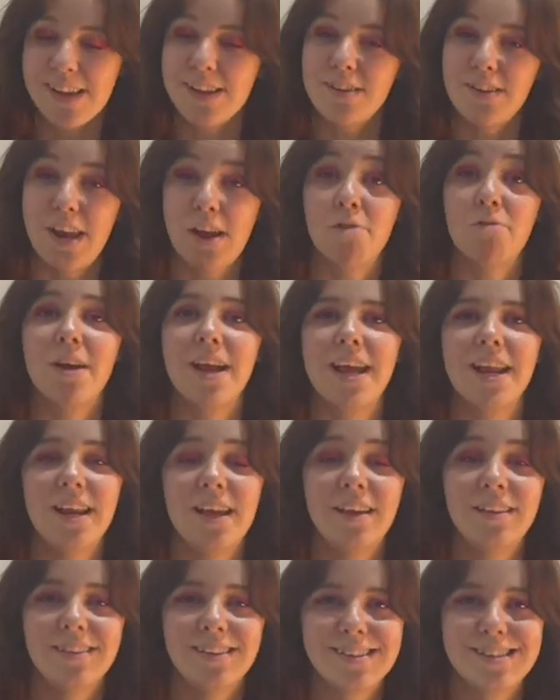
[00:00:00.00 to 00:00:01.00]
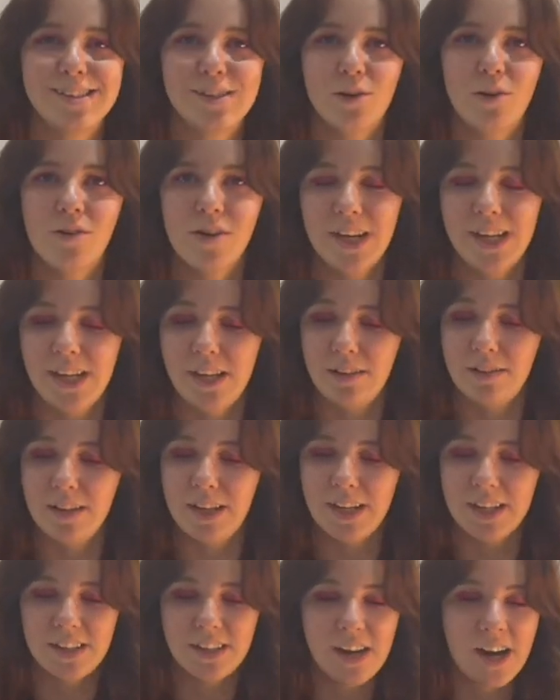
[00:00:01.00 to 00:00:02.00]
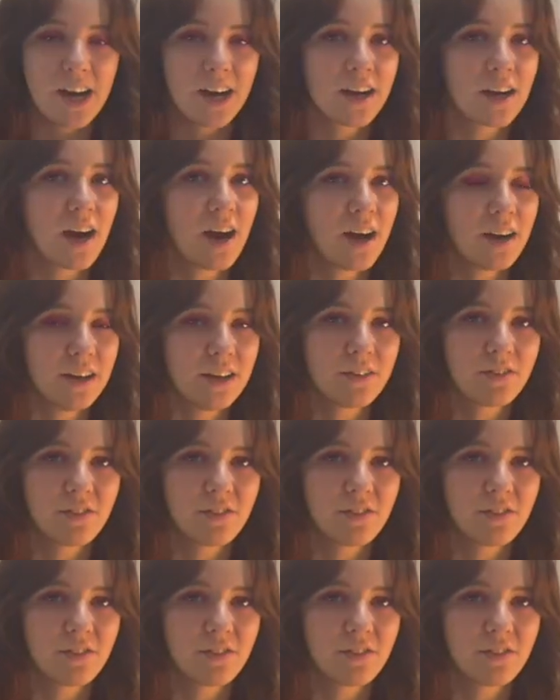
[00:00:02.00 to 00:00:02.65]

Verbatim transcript: narrating the story, you hear iconic